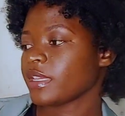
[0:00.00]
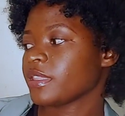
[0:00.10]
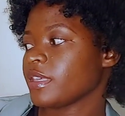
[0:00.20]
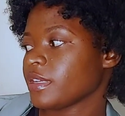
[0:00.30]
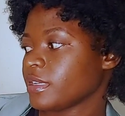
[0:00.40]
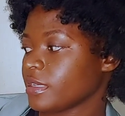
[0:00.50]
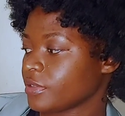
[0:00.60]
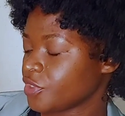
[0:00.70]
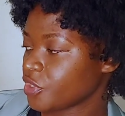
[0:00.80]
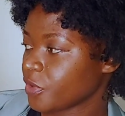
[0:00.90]
like the
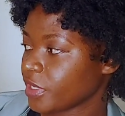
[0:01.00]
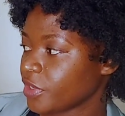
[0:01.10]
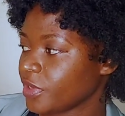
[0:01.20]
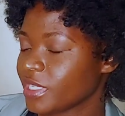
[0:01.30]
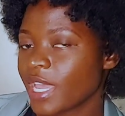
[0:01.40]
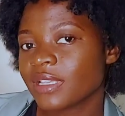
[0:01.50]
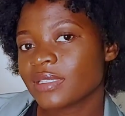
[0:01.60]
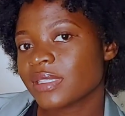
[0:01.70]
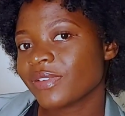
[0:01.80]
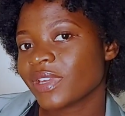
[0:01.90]
showing you, it has
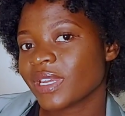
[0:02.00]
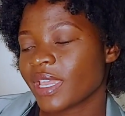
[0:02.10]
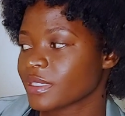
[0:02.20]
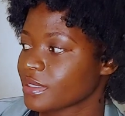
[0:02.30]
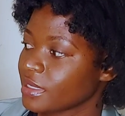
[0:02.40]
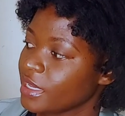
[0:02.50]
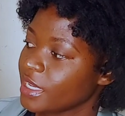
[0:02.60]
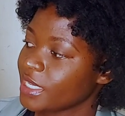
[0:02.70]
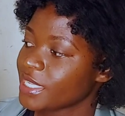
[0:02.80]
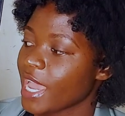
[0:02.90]
3 lights.
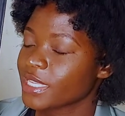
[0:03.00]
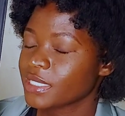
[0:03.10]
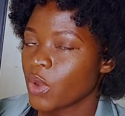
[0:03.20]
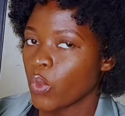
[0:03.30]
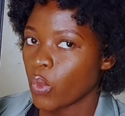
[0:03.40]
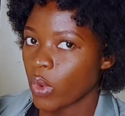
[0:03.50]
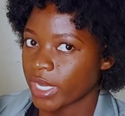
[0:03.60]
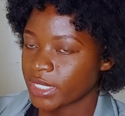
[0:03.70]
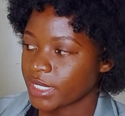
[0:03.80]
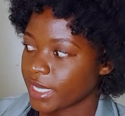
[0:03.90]
It has the
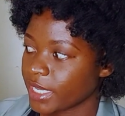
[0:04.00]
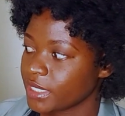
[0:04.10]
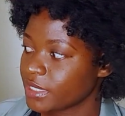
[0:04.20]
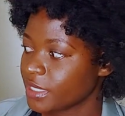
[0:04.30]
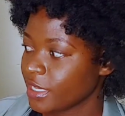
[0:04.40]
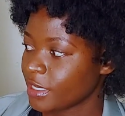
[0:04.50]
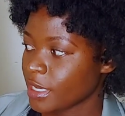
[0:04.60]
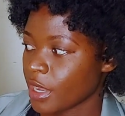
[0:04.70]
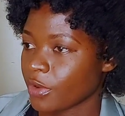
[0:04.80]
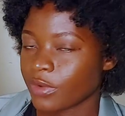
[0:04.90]
white light.
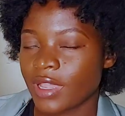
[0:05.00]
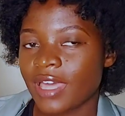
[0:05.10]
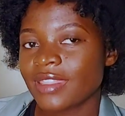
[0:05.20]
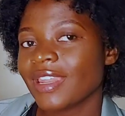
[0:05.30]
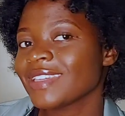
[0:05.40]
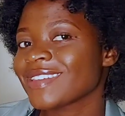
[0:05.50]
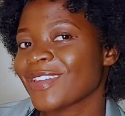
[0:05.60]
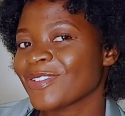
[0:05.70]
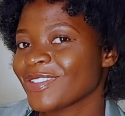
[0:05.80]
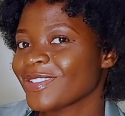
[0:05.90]
Now other lights
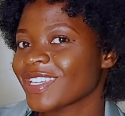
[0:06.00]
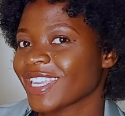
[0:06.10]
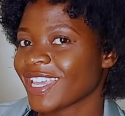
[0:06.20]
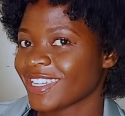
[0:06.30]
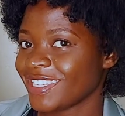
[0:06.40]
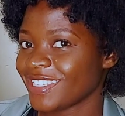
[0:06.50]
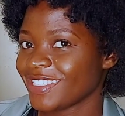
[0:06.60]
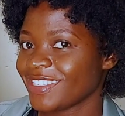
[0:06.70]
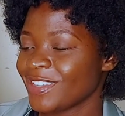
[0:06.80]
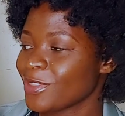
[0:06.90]
are not looking like
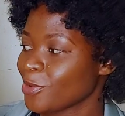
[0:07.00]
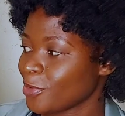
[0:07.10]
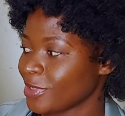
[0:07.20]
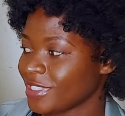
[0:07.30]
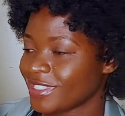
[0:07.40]
this, though